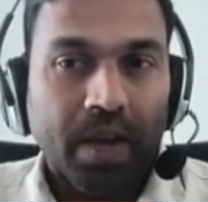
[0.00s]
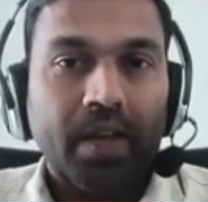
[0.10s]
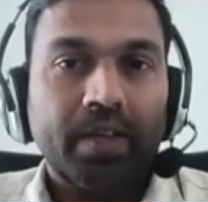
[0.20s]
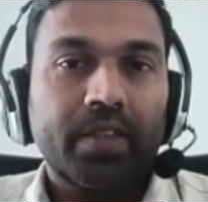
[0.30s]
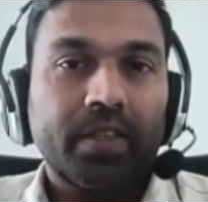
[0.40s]

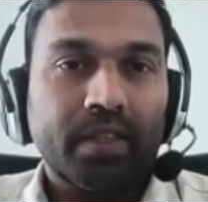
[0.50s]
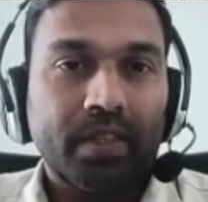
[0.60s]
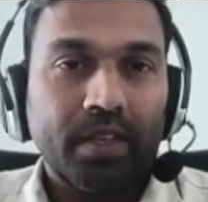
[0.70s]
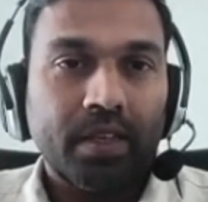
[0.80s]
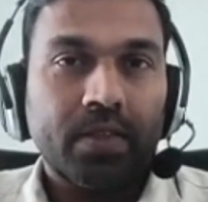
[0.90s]
analyzing
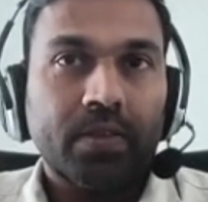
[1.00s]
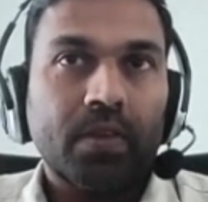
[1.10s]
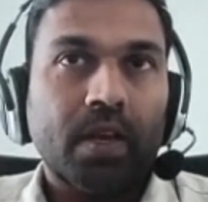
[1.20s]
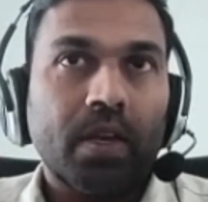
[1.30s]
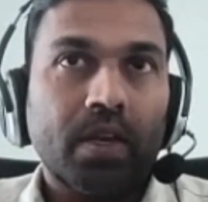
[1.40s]

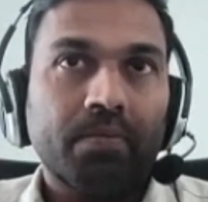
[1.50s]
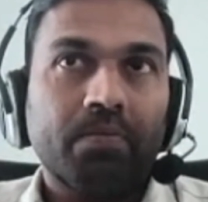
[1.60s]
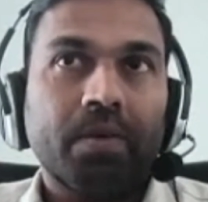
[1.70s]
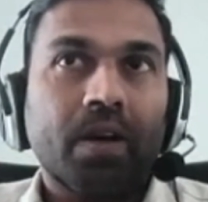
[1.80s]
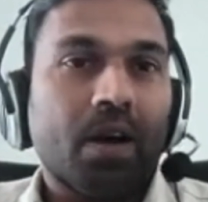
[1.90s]
these and
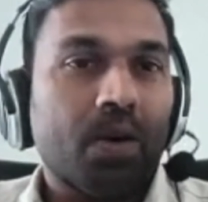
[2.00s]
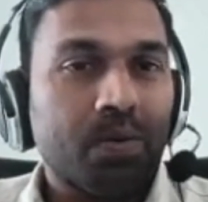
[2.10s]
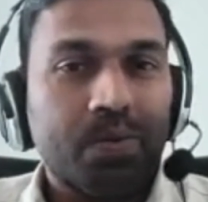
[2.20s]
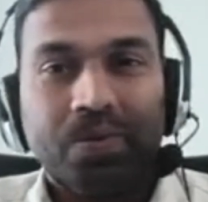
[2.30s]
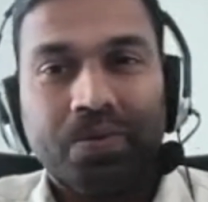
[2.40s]

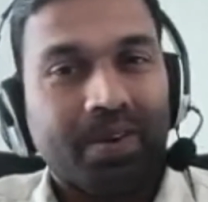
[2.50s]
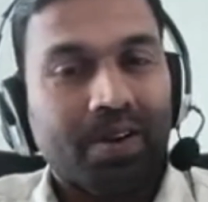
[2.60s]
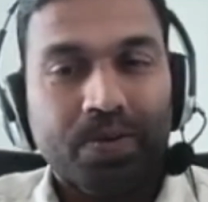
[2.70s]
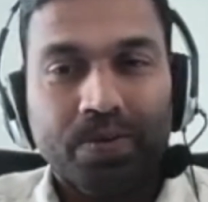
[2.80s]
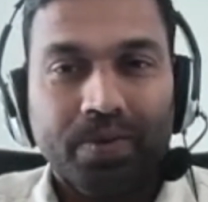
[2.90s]
how
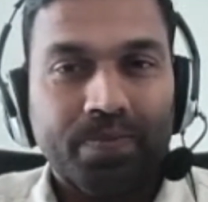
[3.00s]
how